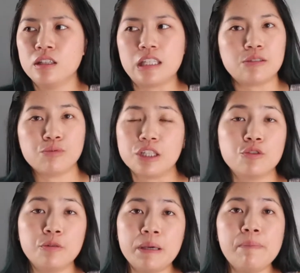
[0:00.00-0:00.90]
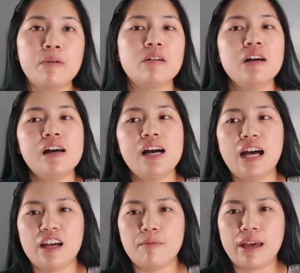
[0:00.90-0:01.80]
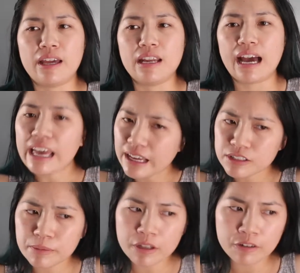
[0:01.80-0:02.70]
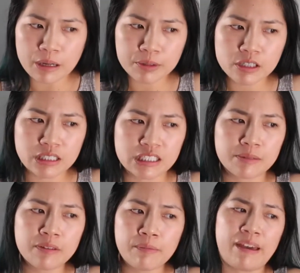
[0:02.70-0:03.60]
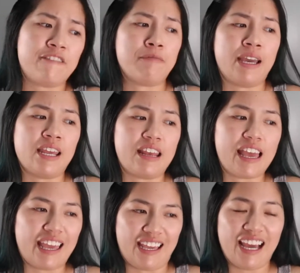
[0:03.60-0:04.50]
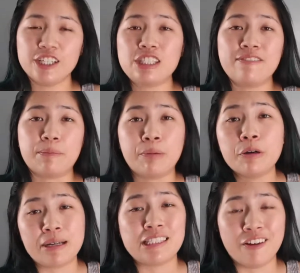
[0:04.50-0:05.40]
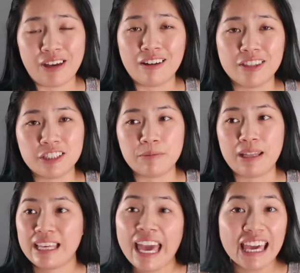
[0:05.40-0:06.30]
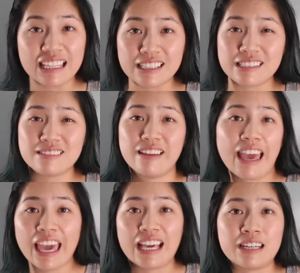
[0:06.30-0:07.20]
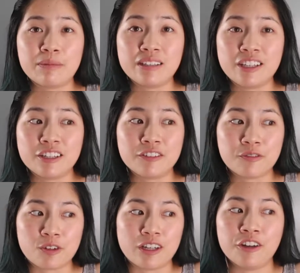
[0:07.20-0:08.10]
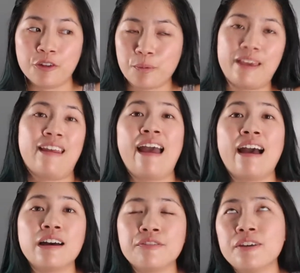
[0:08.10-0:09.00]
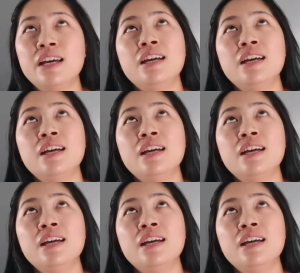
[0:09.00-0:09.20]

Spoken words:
these really cool people. And I have some of their numbers and some of them have mine. I just have to put myself out there to be like, hey, let's hang. I'm in here for another week and a half.